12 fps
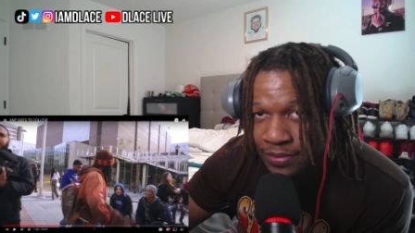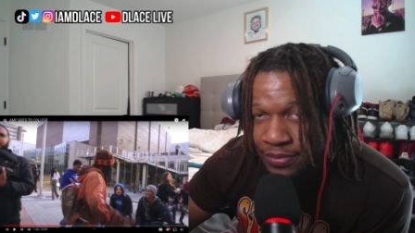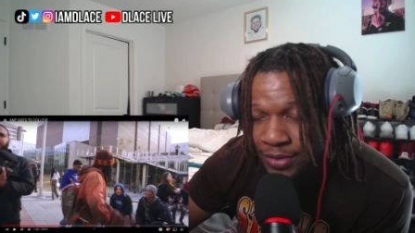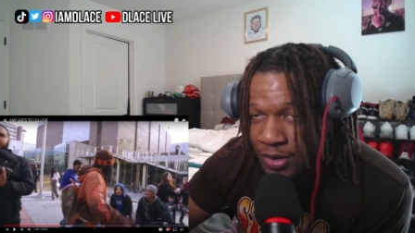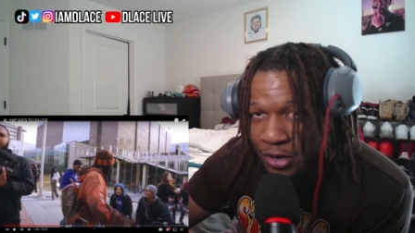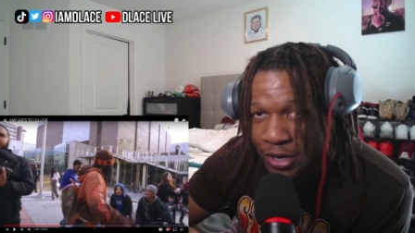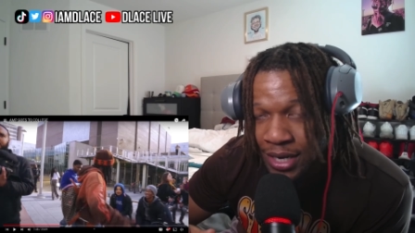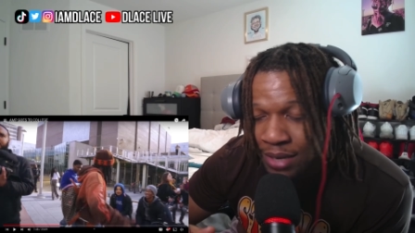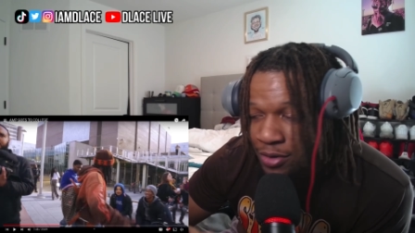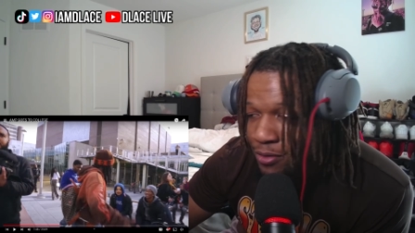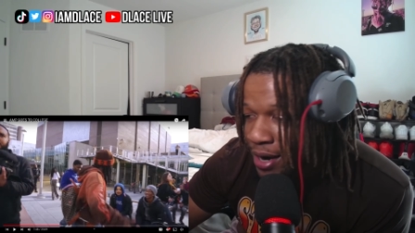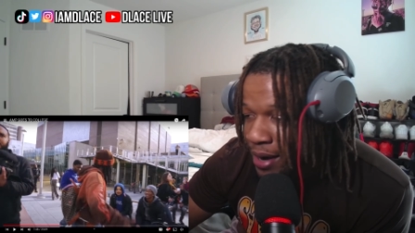But we don't need any
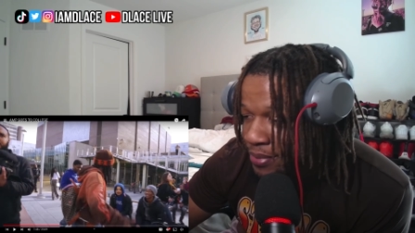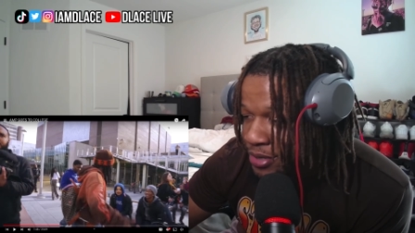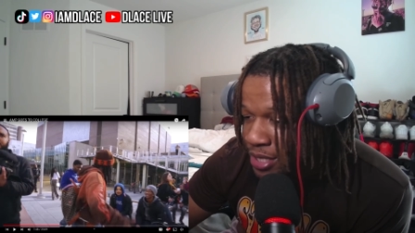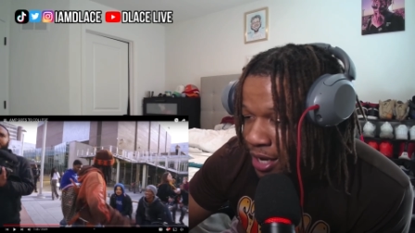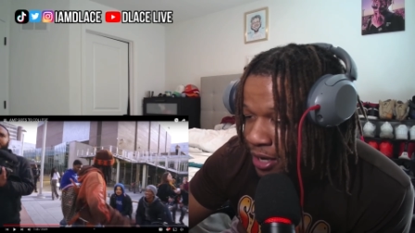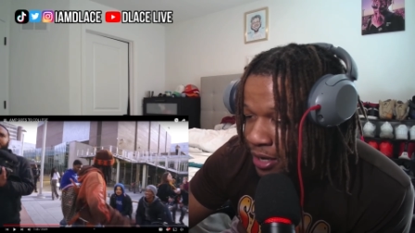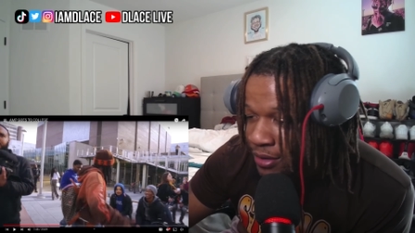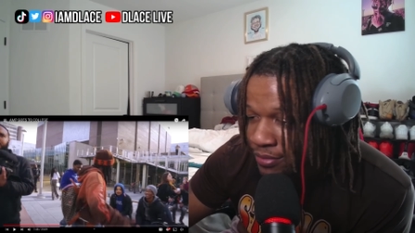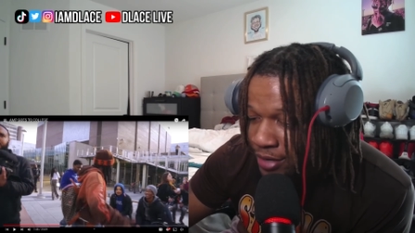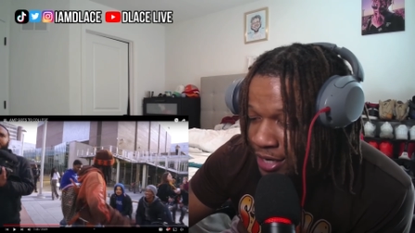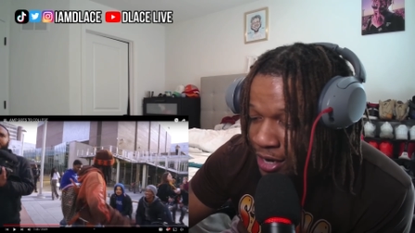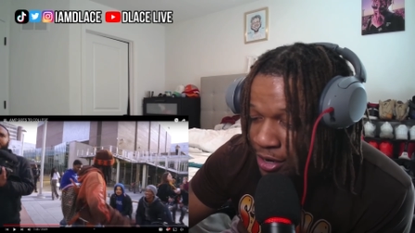more rappers, gang.
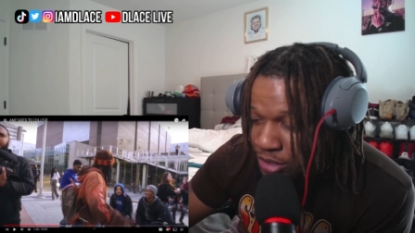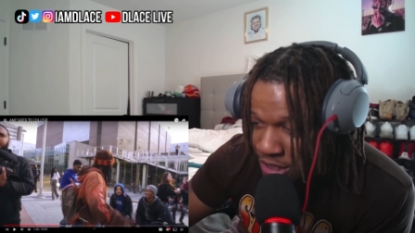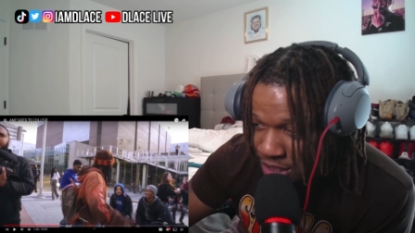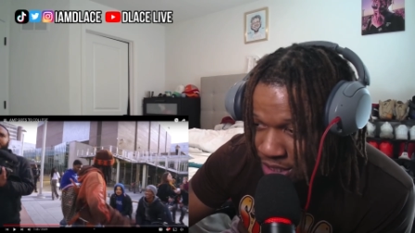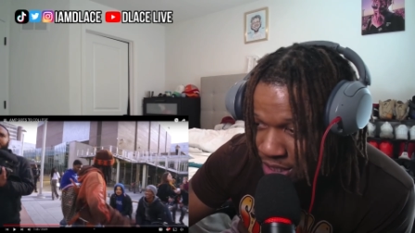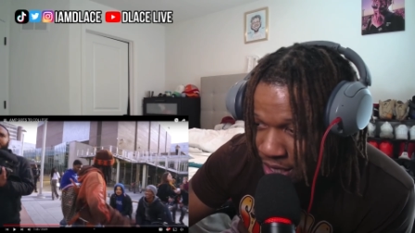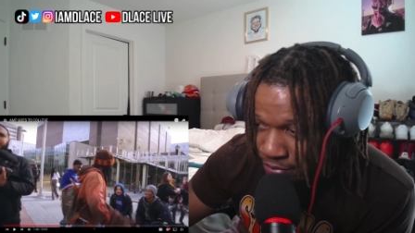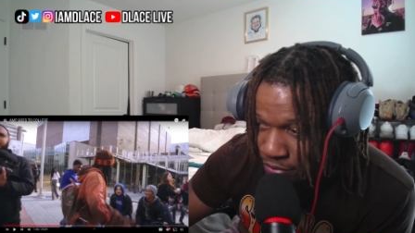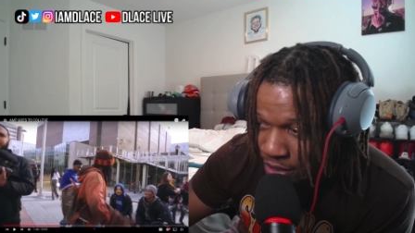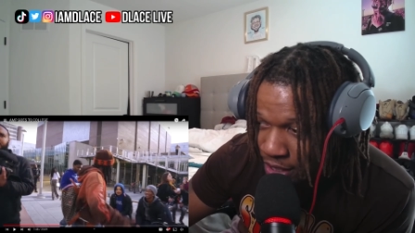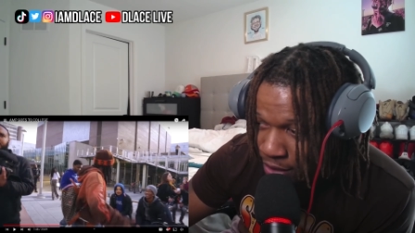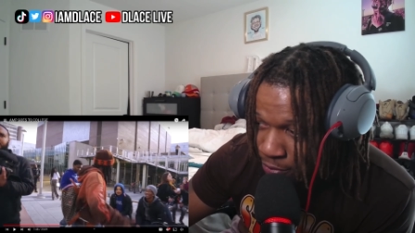And that was just an example
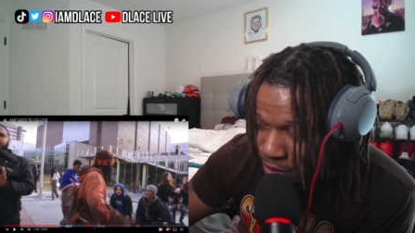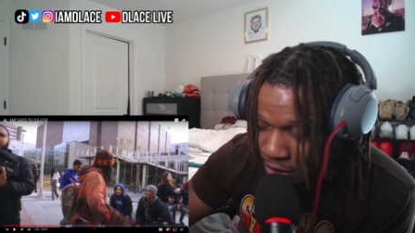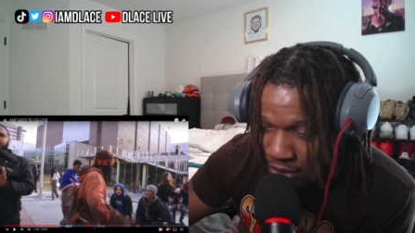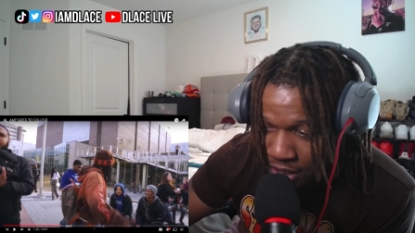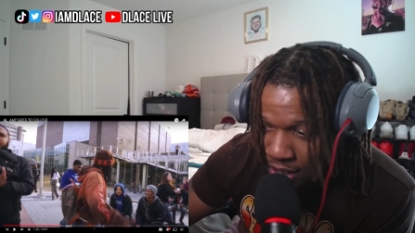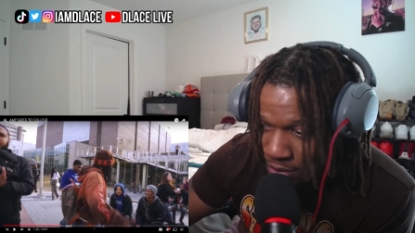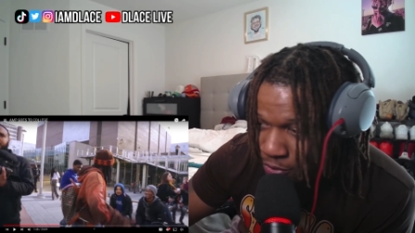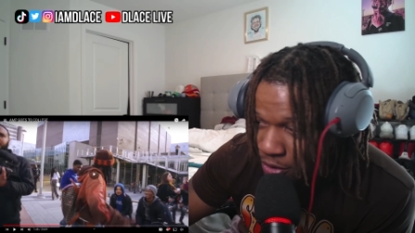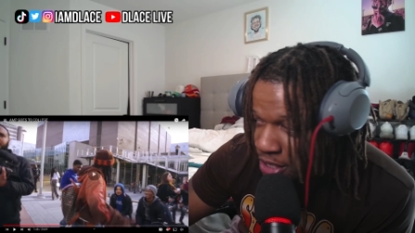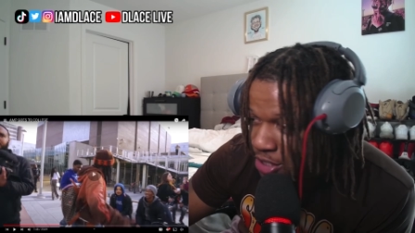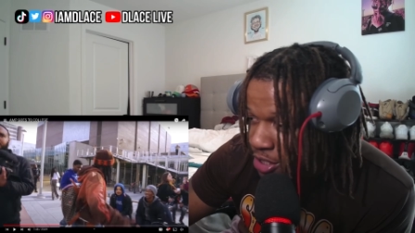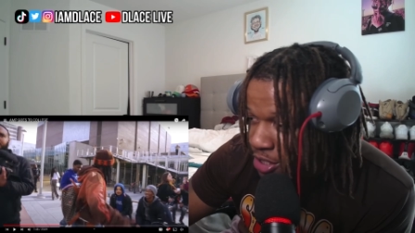of that. We don't need any more
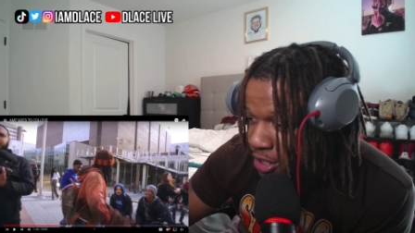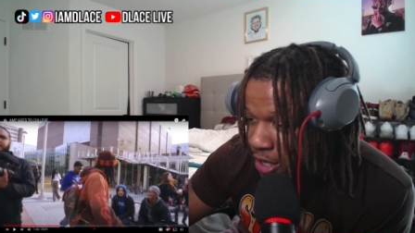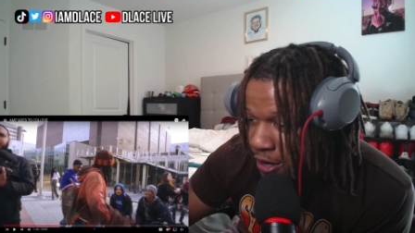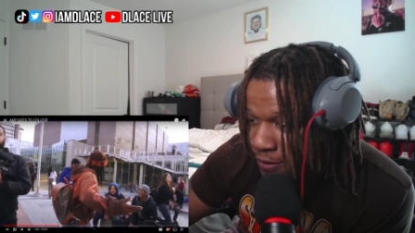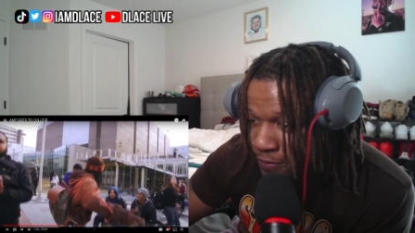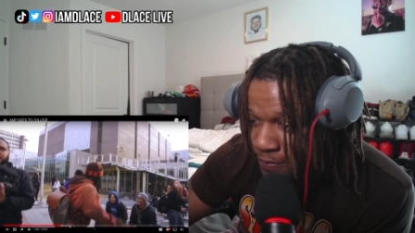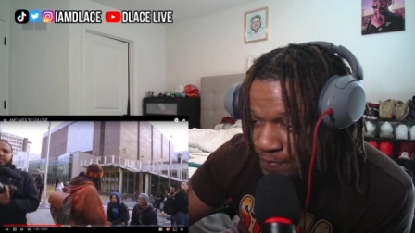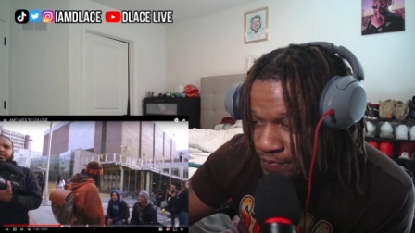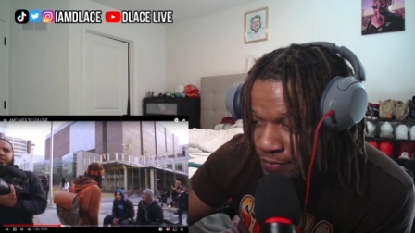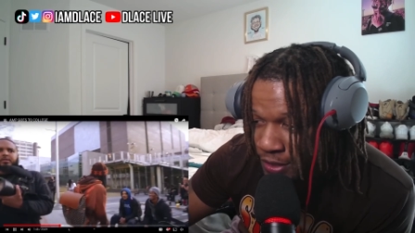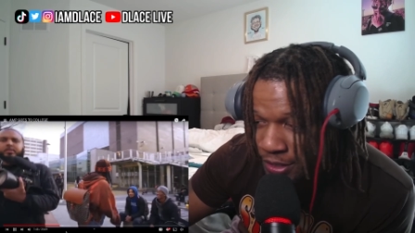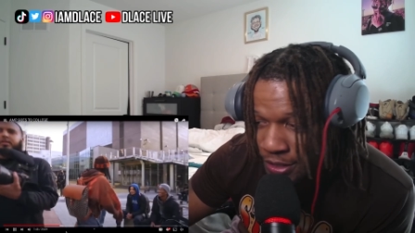of that shit, y'all.
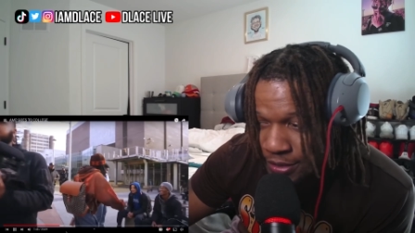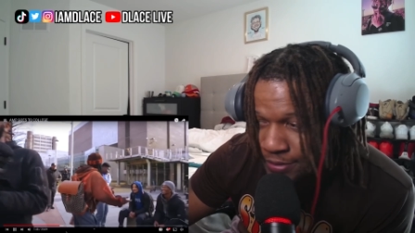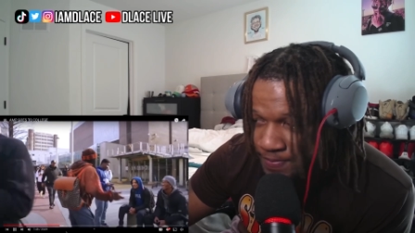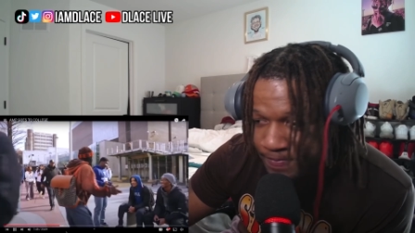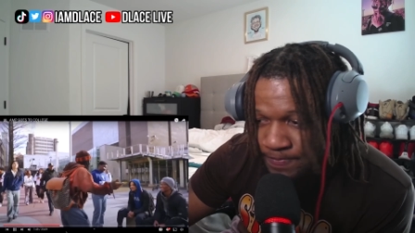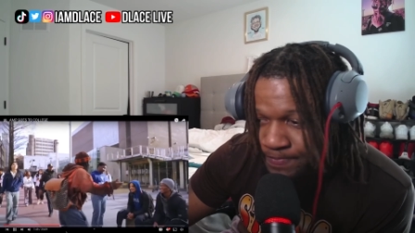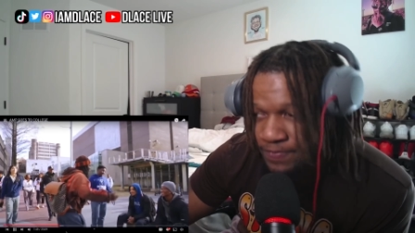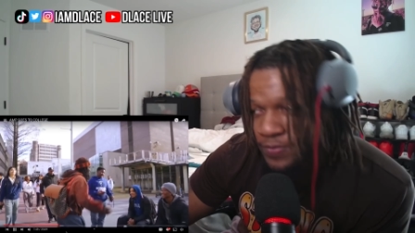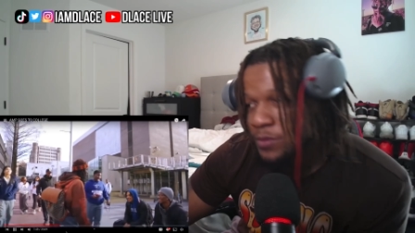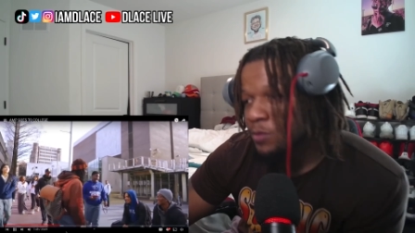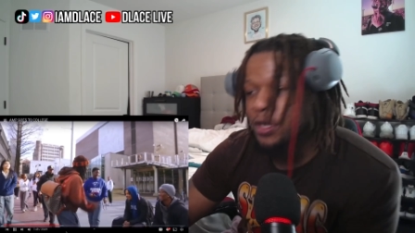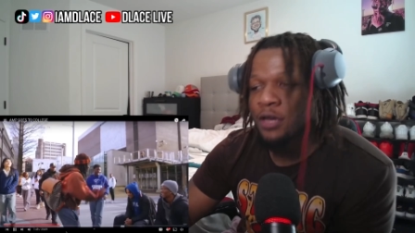
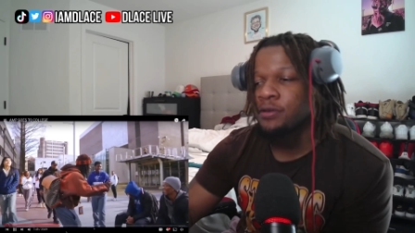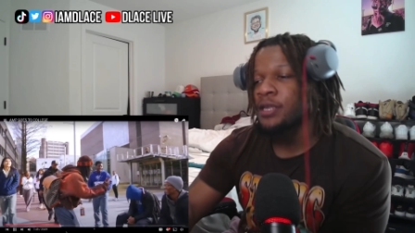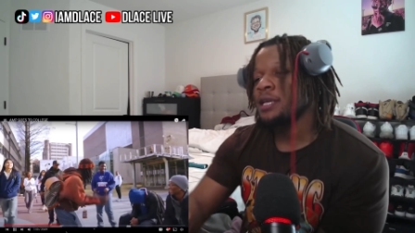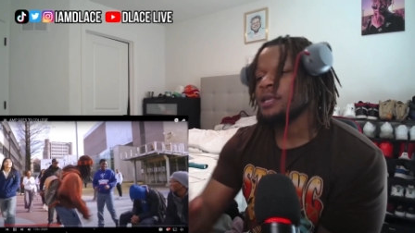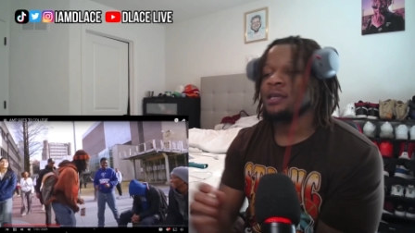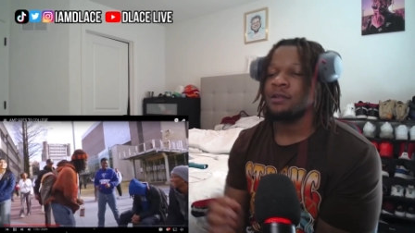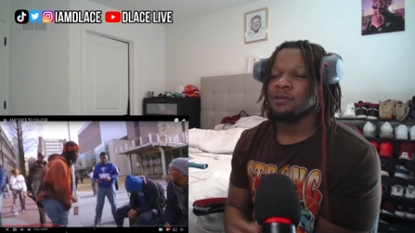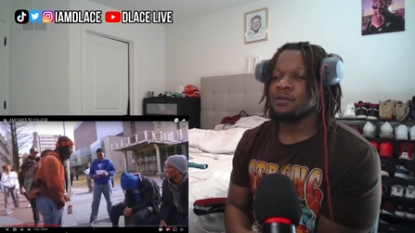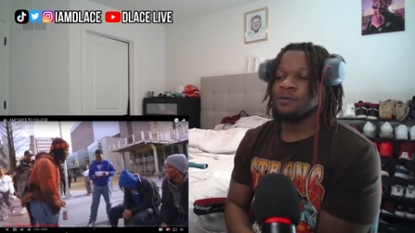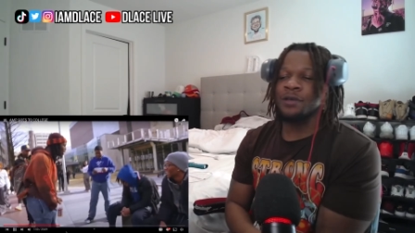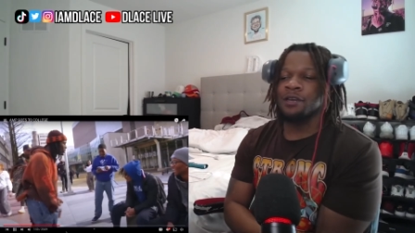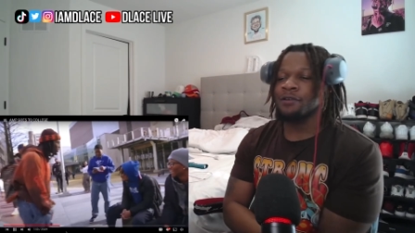hoes We don't need.
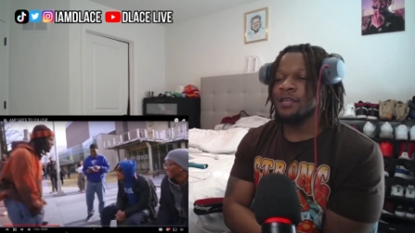Hoes, we don't